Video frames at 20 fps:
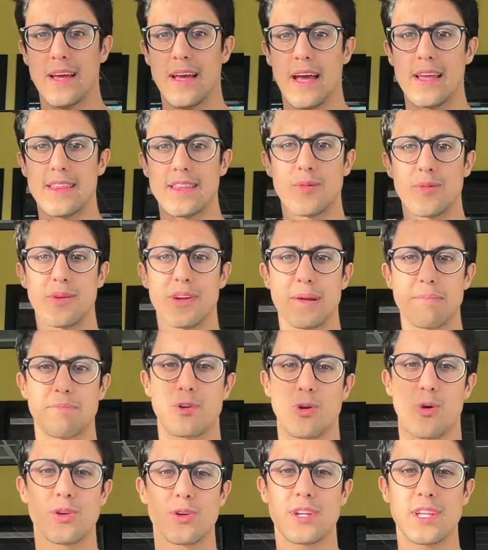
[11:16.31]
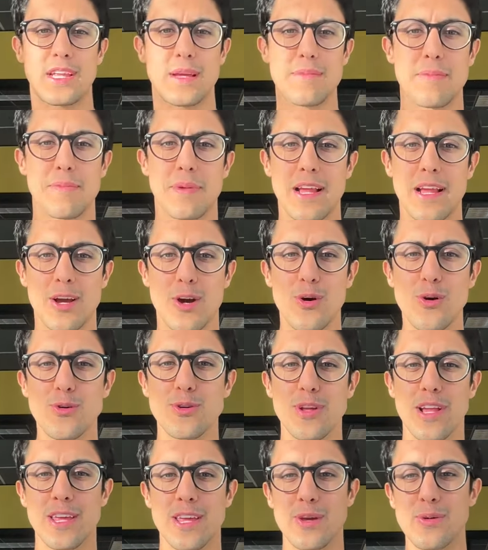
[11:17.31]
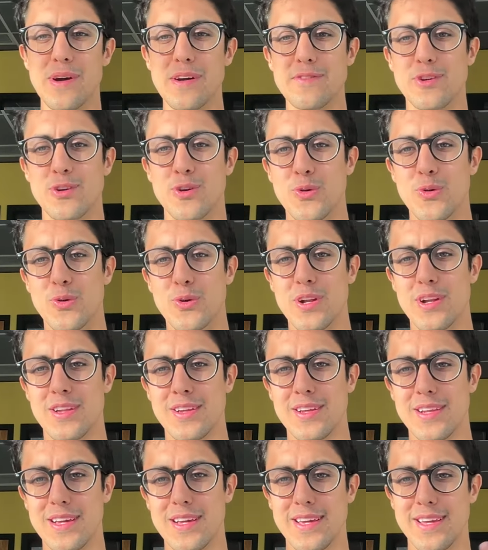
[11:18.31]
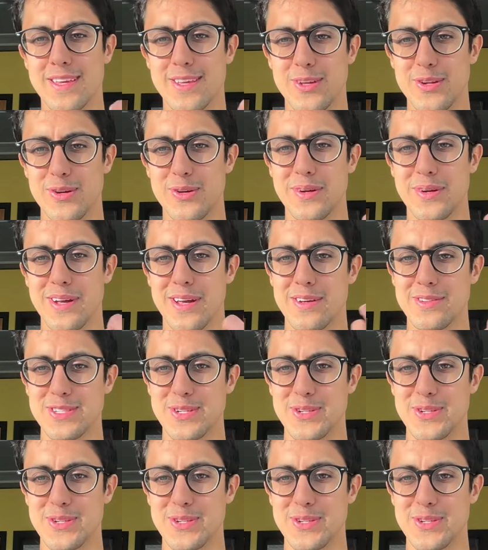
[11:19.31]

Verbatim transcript: And then when I talk to them, I'd be like, oh, like you have a cold? Like, you know, how's your